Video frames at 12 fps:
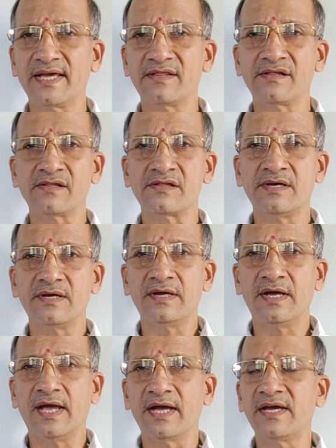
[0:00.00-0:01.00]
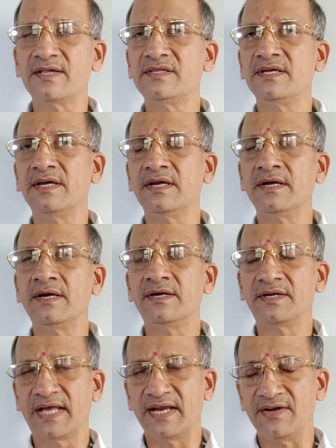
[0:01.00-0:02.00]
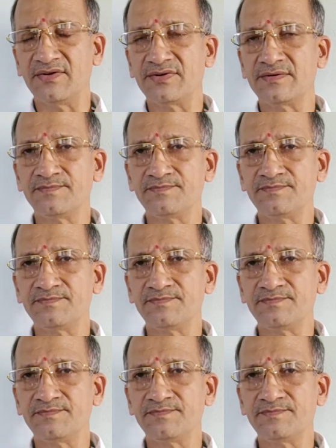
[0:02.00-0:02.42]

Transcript: cases against the tenants.